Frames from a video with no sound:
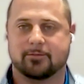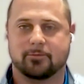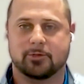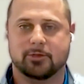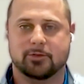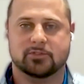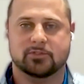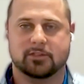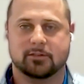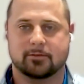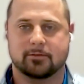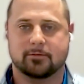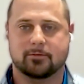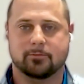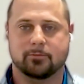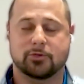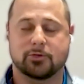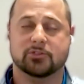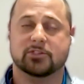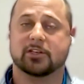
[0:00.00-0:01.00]
We use it
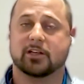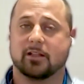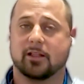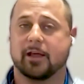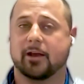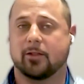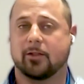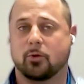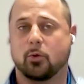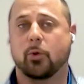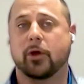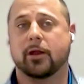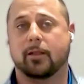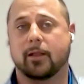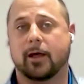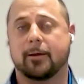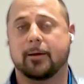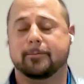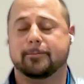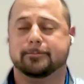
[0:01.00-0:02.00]
quite a
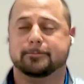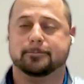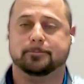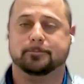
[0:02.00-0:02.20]
lot.